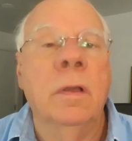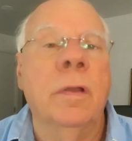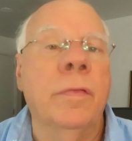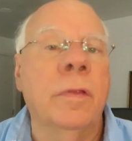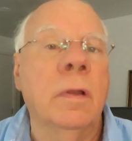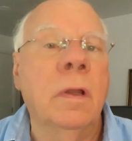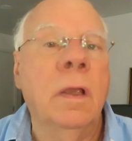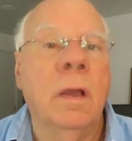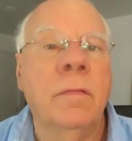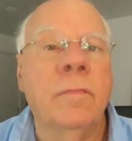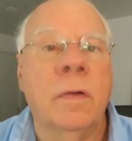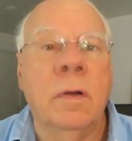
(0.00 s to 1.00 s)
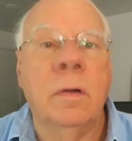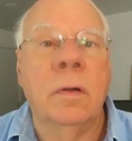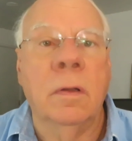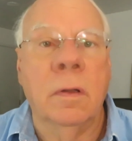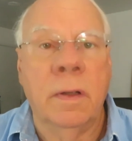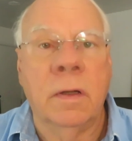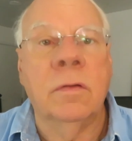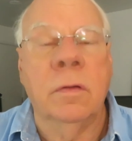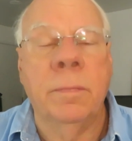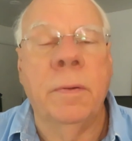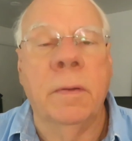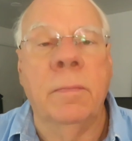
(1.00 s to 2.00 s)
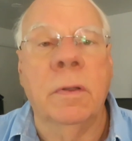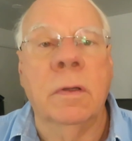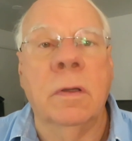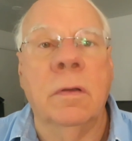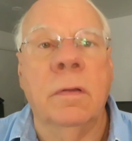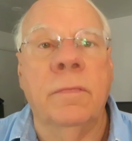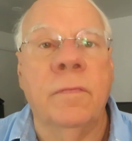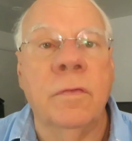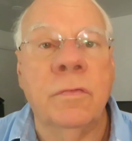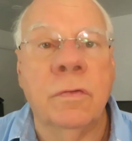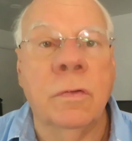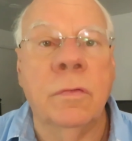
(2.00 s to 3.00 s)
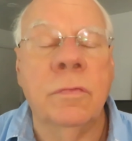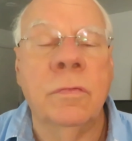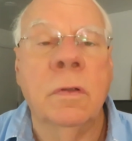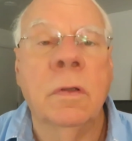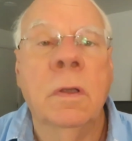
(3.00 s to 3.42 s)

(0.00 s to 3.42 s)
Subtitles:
and then have our elected public officials